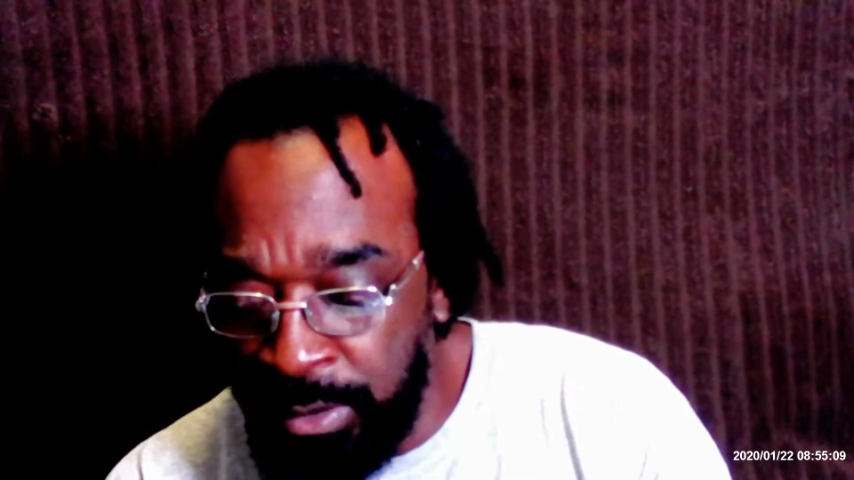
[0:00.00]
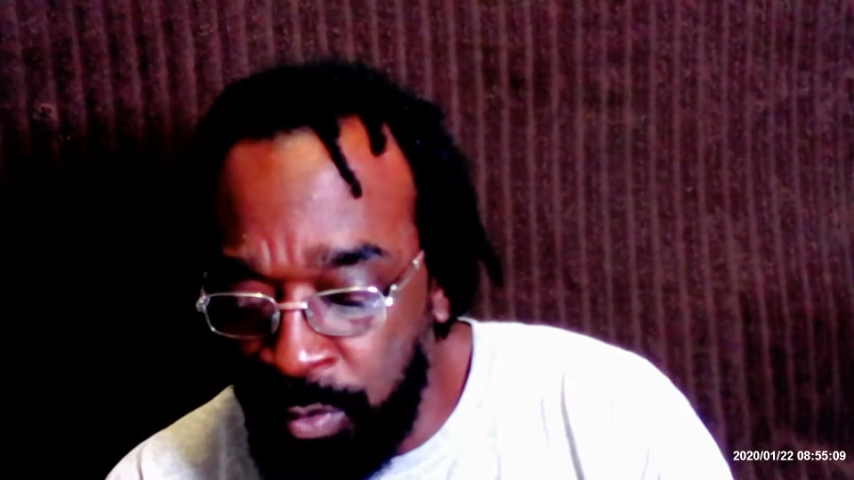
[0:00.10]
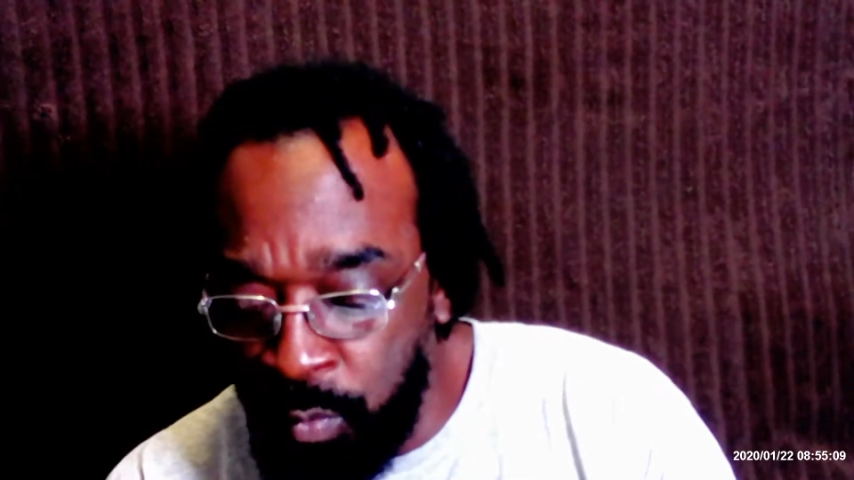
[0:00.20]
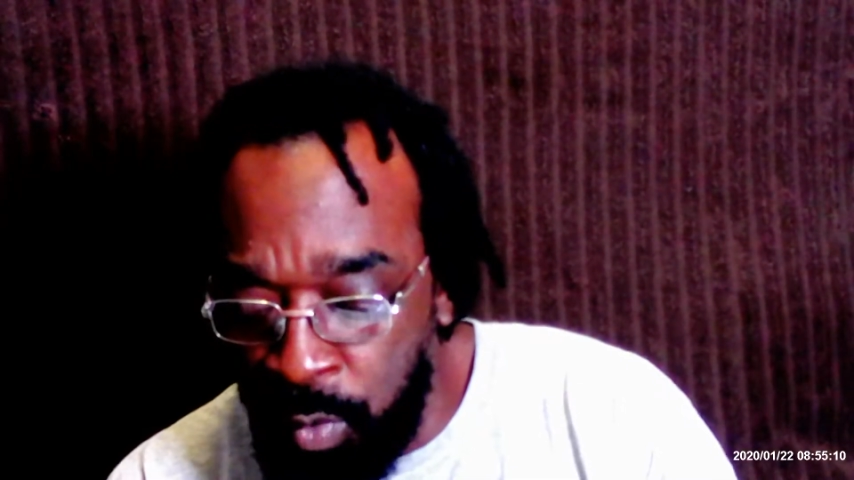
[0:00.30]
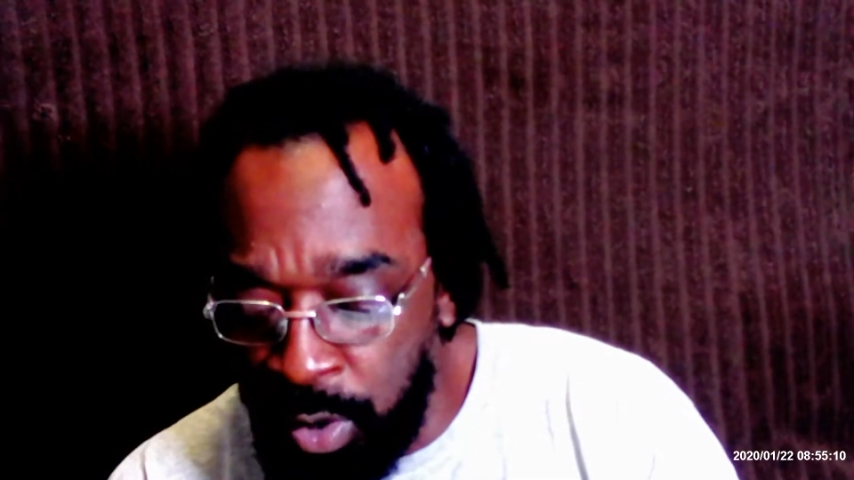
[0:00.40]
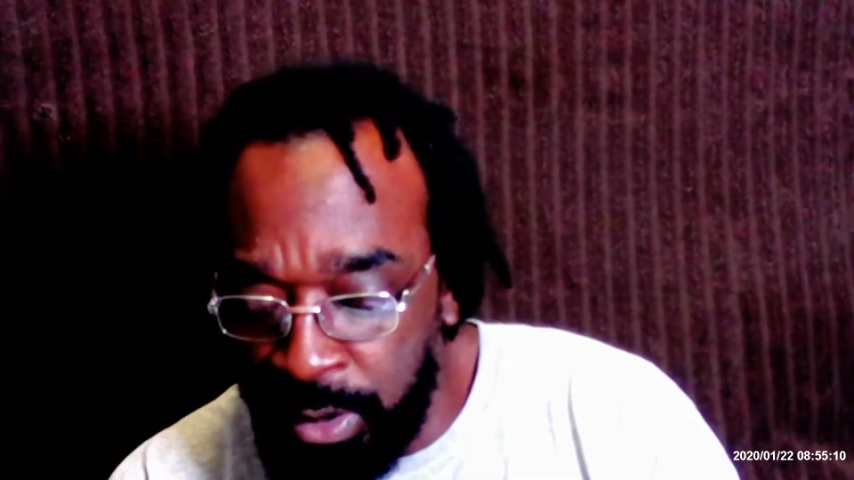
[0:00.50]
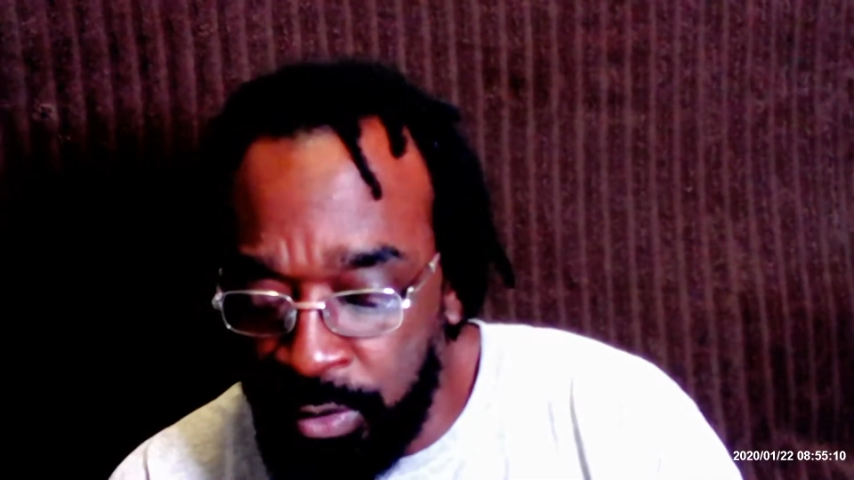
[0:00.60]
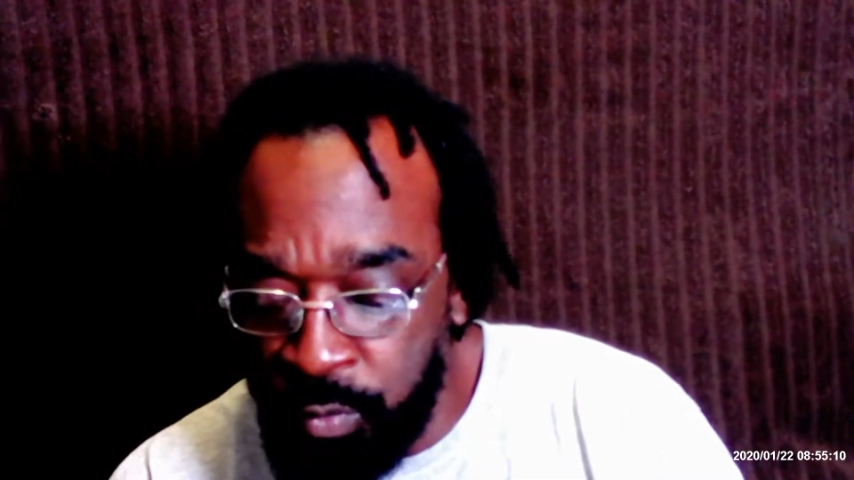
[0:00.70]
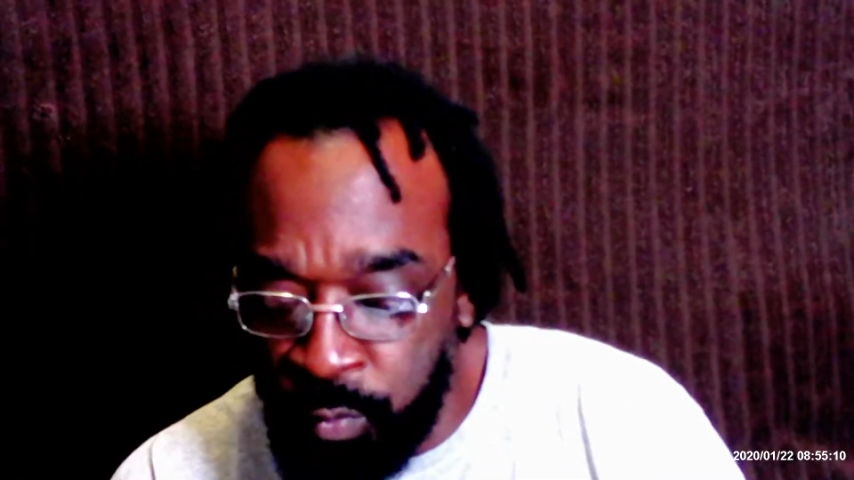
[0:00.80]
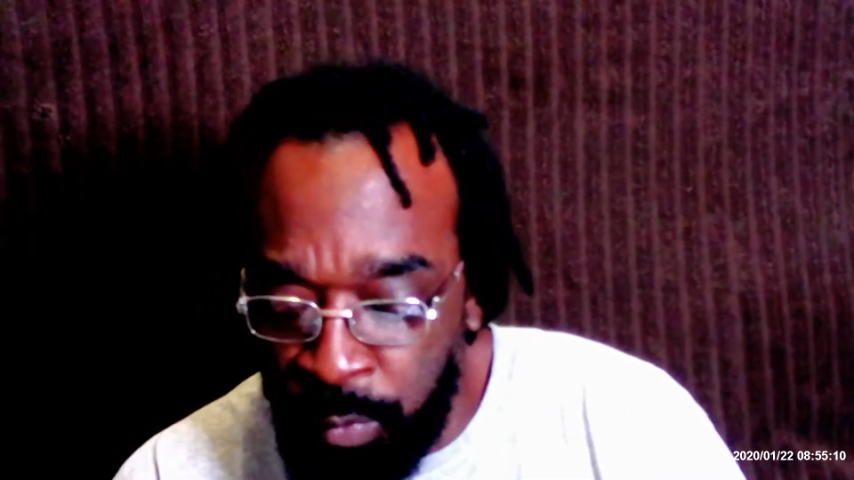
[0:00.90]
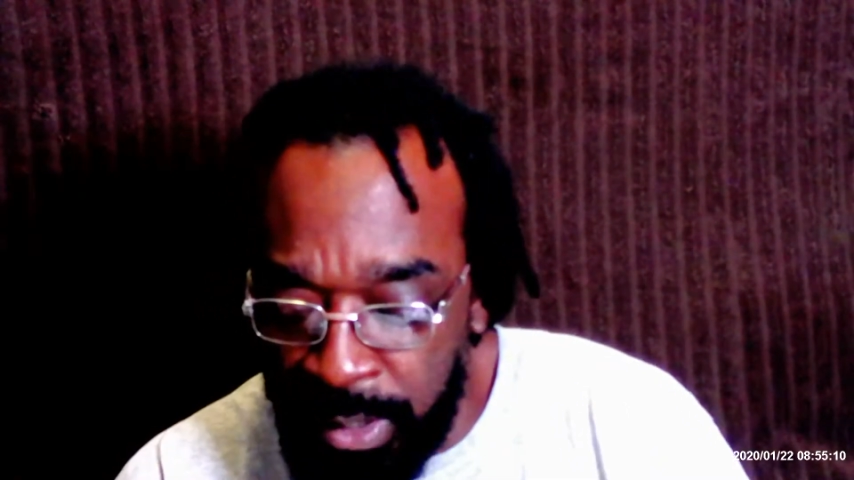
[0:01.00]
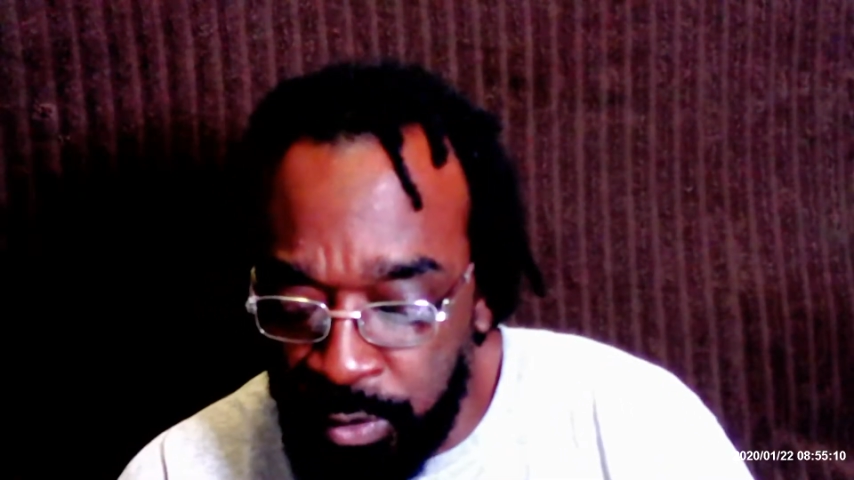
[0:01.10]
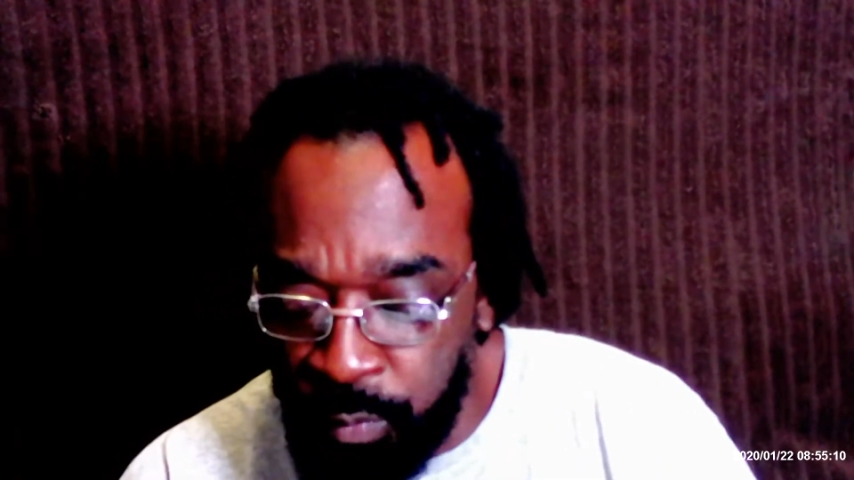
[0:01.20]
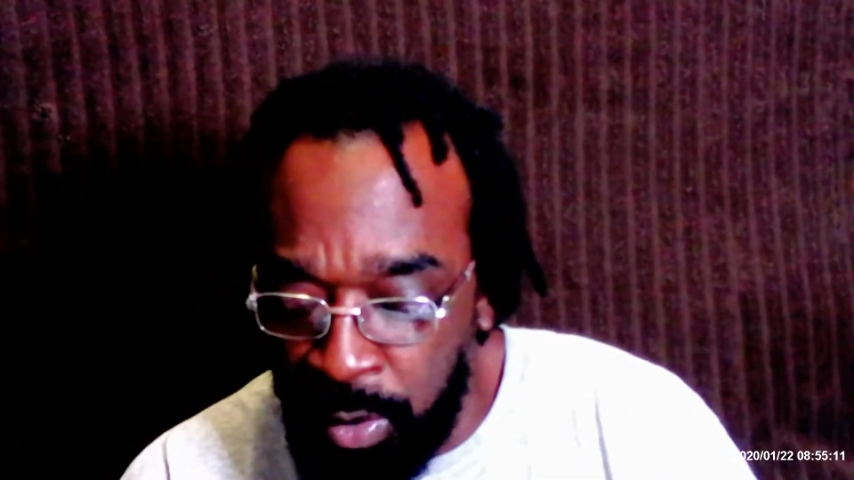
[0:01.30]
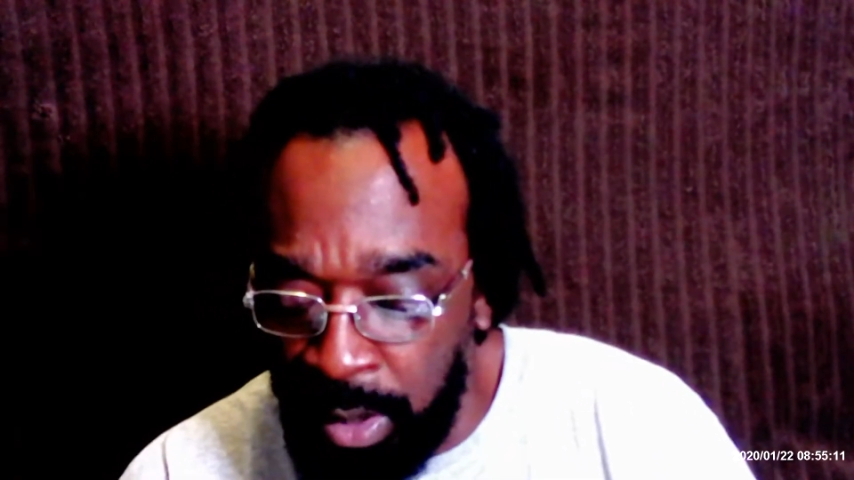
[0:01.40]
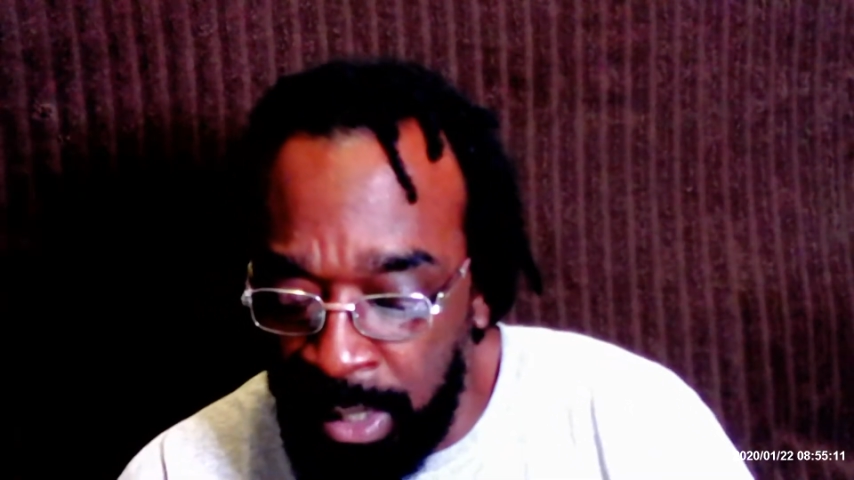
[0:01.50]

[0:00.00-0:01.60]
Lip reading: the waters which were